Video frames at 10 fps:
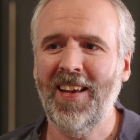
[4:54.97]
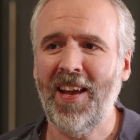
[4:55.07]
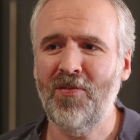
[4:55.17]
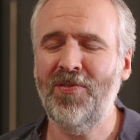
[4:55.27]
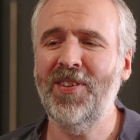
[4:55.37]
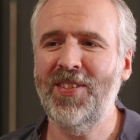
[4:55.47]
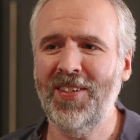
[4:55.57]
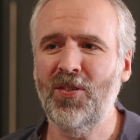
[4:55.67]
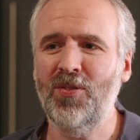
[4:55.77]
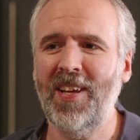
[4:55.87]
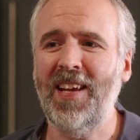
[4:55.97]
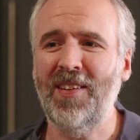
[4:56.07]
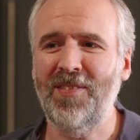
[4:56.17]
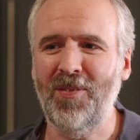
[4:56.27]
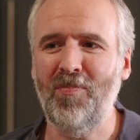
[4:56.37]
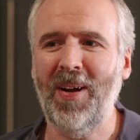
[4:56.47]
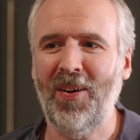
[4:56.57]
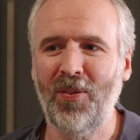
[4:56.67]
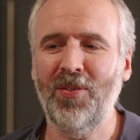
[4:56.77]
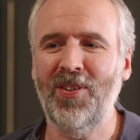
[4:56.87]
every single day for
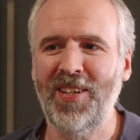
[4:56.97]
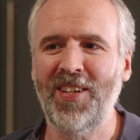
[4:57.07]
about 3